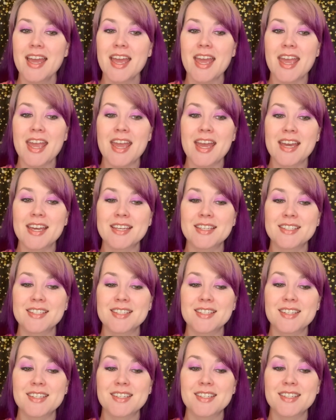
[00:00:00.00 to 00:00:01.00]

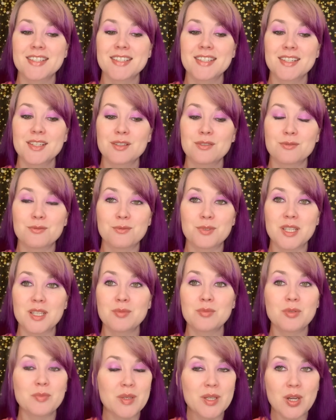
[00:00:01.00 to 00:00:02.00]
and we
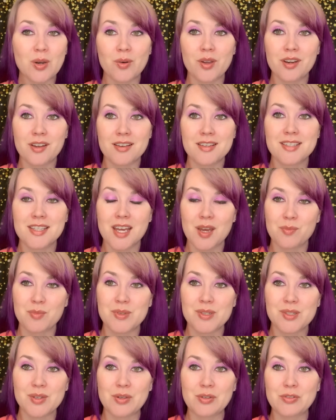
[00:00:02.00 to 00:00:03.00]
will be going on to
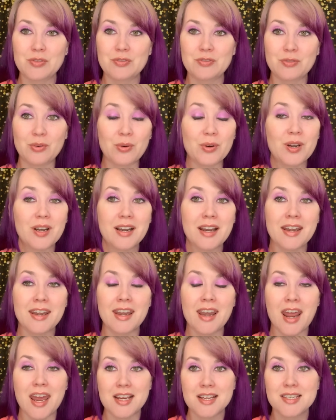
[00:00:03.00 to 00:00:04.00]
episode 4
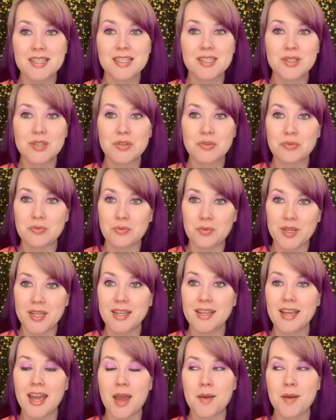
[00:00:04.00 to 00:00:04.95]
next week.